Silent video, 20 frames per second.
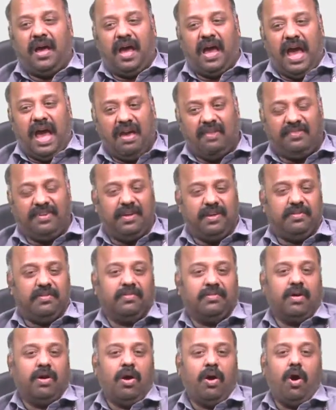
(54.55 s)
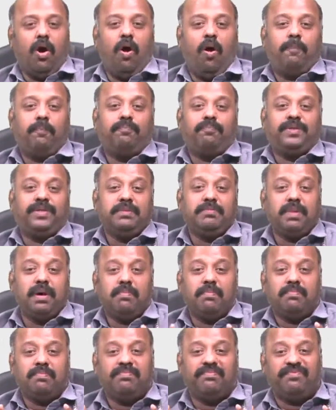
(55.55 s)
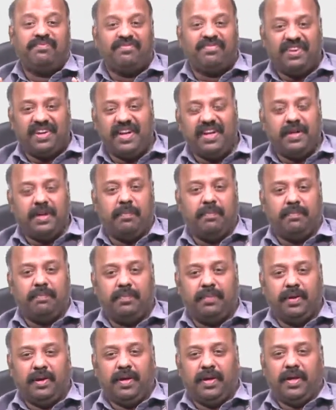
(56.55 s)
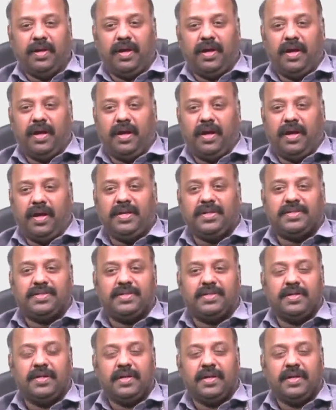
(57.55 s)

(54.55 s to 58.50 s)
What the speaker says: having optimum freedom, it